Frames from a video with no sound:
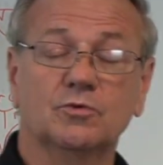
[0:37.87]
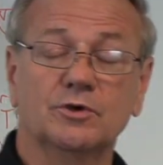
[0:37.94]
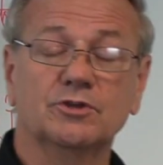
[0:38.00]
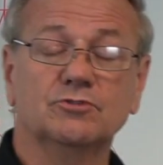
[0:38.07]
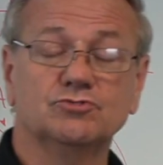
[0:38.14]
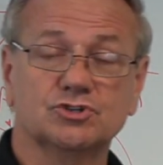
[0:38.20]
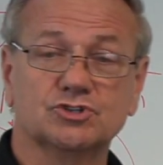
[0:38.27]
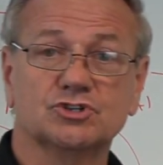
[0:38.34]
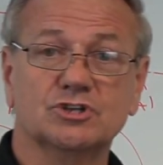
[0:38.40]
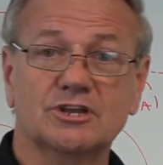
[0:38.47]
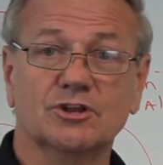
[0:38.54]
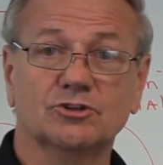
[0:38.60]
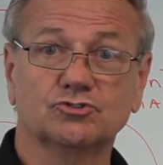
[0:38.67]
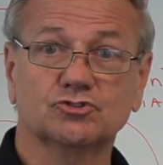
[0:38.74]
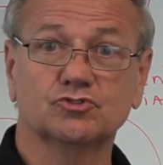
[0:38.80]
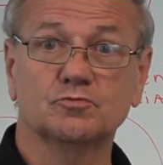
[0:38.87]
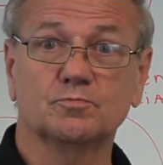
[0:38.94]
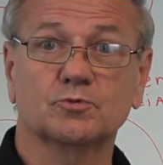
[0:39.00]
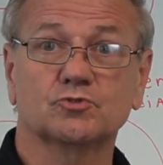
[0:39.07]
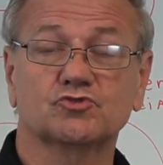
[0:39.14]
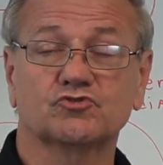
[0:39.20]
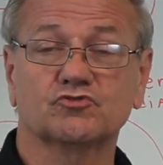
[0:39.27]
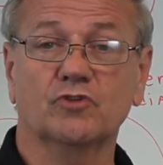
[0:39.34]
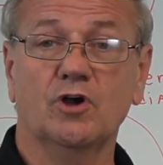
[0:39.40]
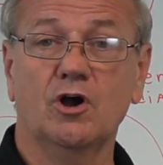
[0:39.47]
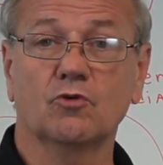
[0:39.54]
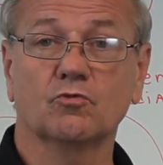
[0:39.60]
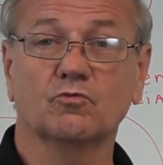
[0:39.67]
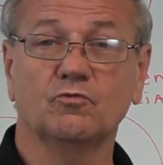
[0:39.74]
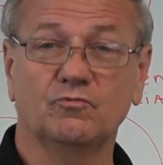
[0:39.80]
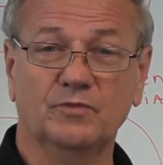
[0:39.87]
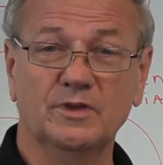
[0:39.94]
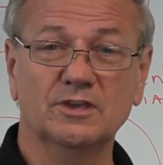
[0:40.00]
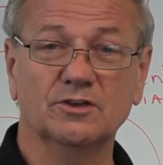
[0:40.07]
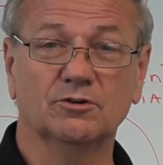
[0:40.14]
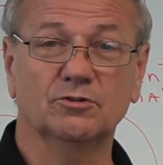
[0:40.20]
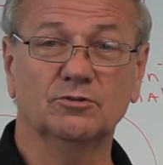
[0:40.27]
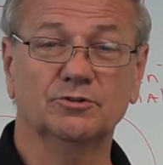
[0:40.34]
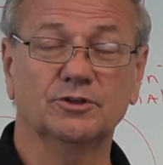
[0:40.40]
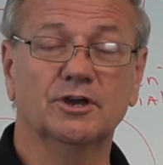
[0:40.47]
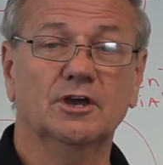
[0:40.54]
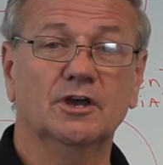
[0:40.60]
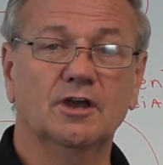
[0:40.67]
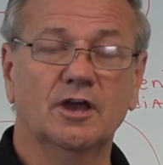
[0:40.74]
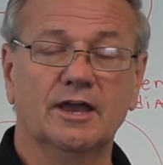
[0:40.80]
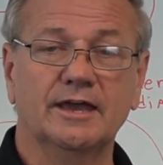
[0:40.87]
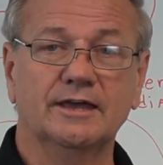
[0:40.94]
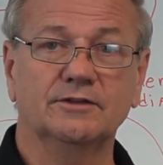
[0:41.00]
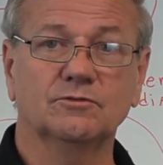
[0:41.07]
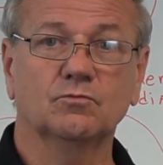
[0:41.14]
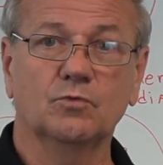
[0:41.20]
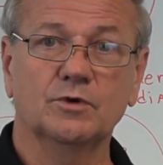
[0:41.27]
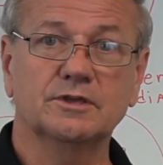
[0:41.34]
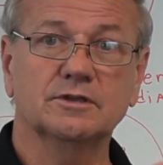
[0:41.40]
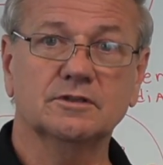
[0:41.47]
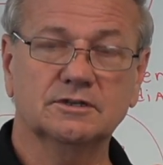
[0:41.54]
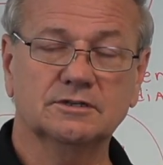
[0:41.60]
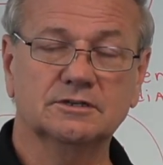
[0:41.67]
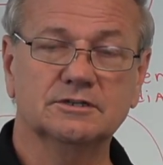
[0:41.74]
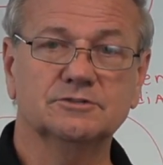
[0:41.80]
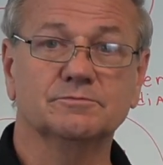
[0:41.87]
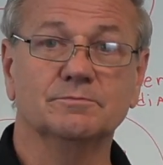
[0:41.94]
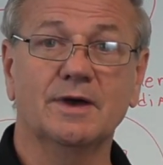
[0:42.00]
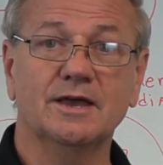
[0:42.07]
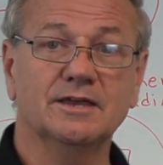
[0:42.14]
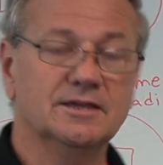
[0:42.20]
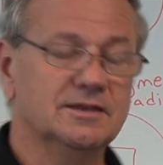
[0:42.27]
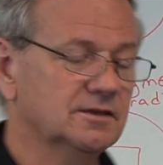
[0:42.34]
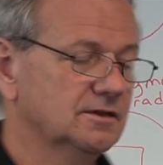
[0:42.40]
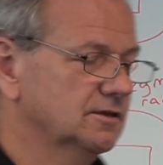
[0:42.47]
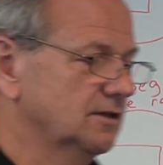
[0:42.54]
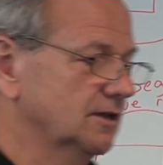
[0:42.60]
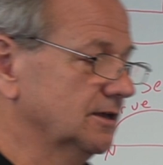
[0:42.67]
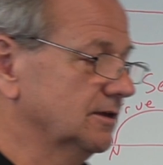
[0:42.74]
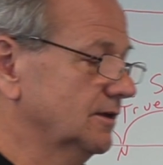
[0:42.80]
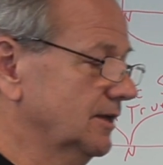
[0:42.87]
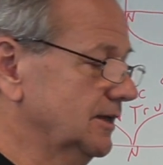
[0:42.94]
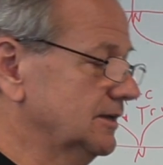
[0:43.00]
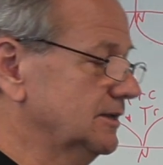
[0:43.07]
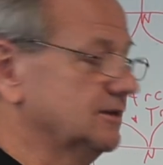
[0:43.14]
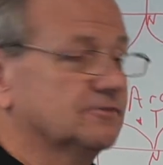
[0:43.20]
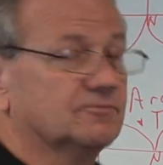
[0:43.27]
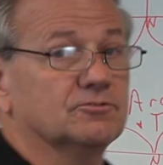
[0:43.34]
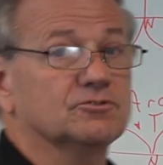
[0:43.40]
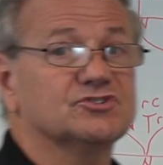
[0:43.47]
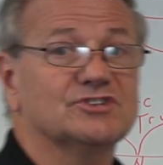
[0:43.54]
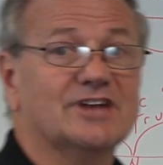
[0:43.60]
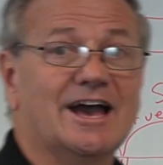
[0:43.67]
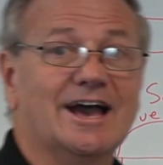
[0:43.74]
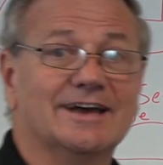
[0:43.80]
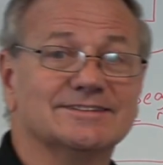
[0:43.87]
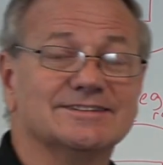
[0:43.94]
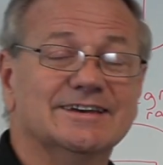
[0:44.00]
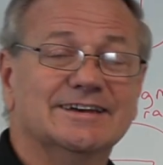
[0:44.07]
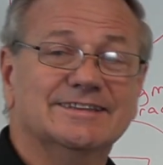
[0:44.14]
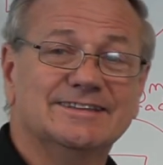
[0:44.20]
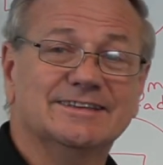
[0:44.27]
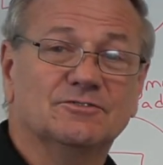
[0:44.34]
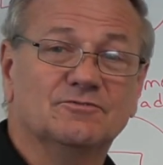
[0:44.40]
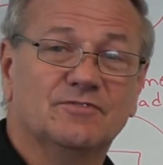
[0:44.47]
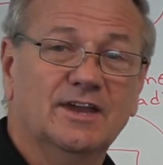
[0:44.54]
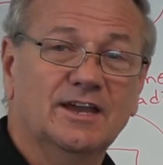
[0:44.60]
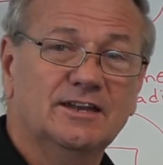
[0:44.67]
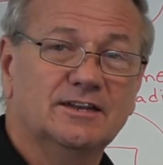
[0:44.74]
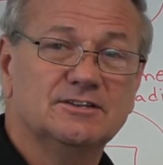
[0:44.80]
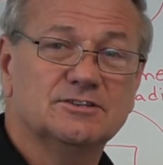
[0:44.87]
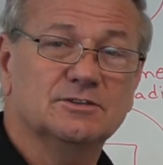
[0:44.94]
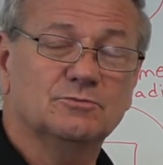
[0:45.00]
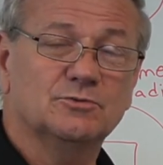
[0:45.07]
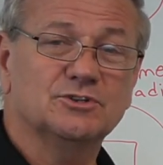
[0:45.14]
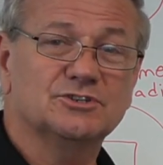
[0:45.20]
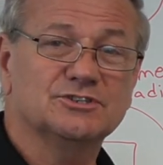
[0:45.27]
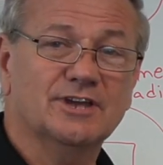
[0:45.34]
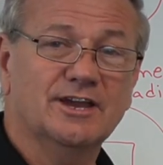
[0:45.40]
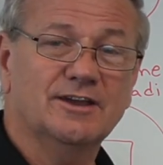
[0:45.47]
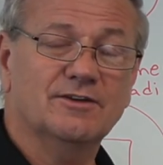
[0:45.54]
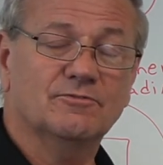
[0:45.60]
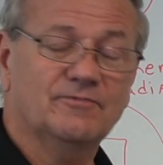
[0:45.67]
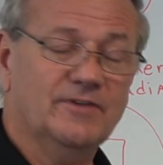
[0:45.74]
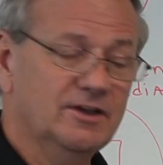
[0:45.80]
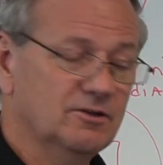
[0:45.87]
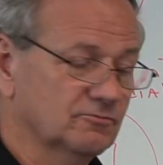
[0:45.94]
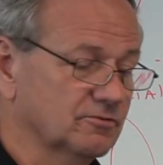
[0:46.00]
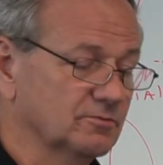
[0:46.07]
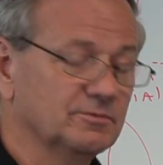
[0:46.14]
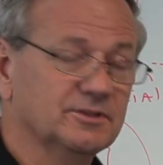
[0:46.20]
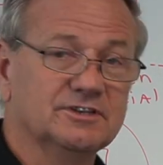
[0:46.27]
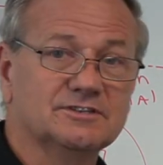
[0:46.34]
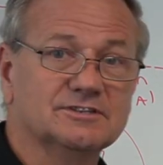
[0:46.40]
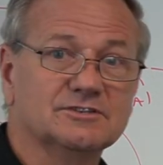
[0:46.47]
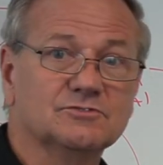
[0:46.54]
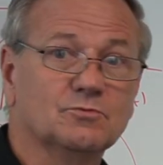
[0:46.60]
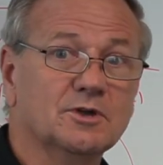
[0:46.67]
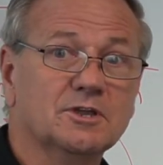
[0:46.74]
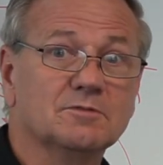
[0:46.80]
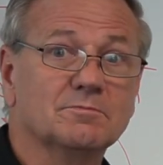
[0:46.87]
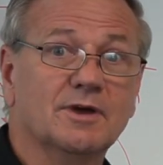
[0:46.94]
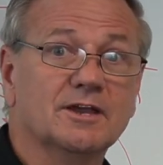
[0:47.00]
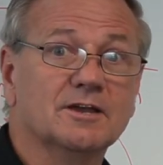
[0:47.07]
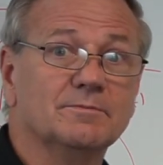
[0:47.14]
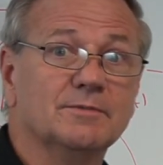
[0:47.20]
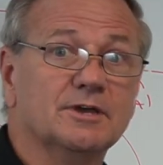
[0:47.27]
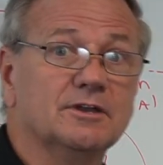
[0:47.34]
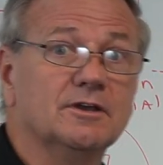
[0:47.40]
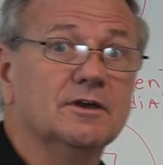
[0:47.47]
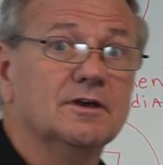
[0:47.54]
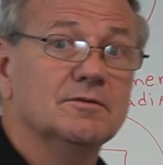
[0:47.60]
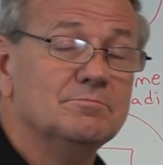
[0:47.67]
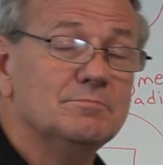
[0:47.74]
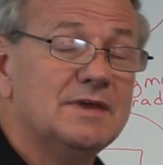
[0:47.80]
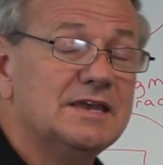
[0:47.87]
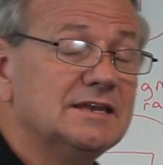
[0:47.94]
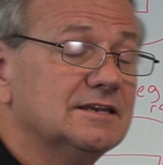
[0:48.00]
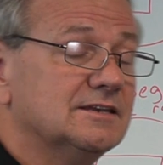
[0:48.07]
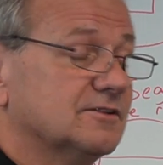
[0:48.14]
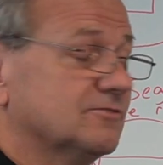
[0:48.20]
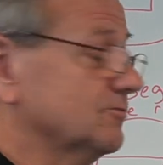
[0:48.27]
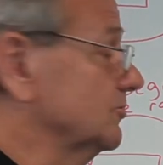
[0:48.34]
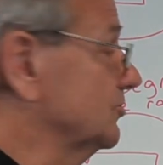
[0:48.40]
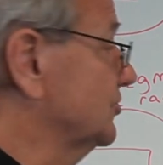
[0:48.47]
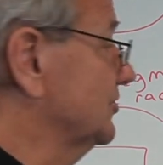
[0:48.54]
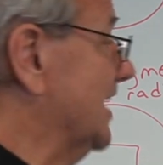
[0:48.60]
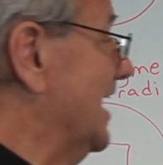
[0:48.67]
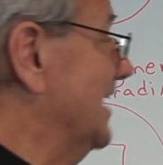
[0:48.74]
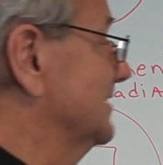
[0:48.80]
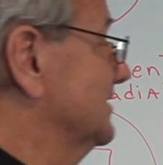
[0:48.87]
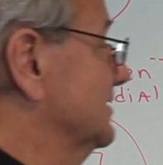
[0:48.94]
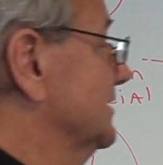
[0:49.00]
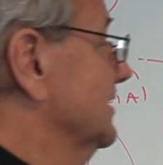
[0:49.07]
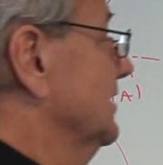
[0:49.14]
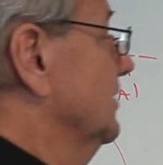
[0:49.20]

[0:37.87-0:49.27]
when you just need a super strong field and we can get these made in any different size. The advantage that we found from this is we can make them in many different sizes,